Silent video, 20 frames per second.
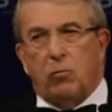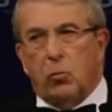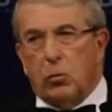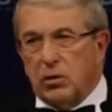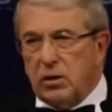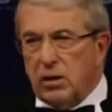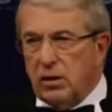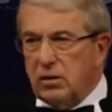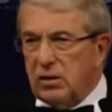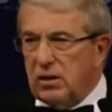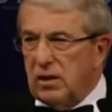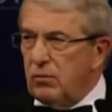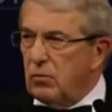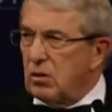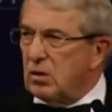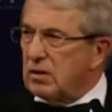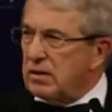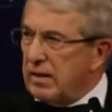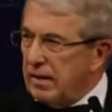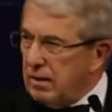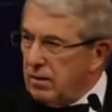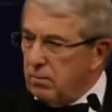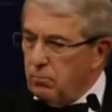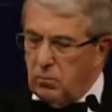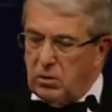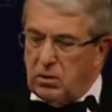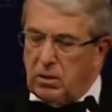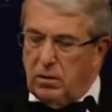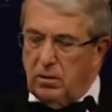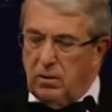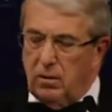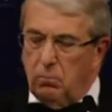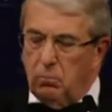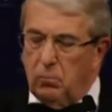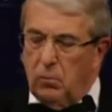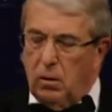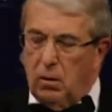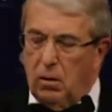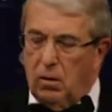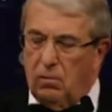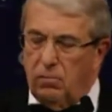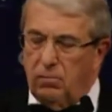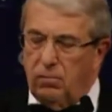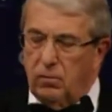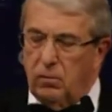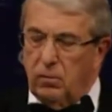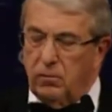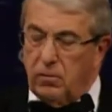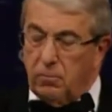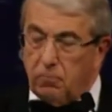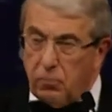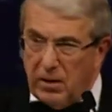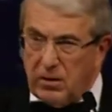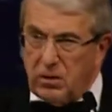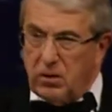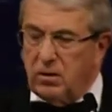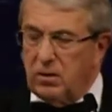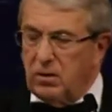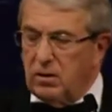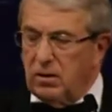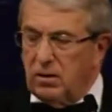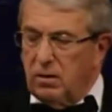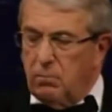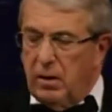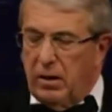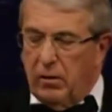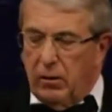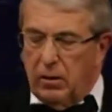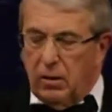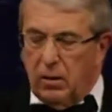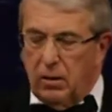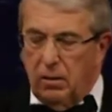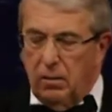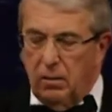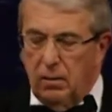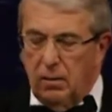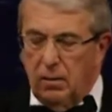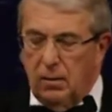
also seen the second term of the president in America,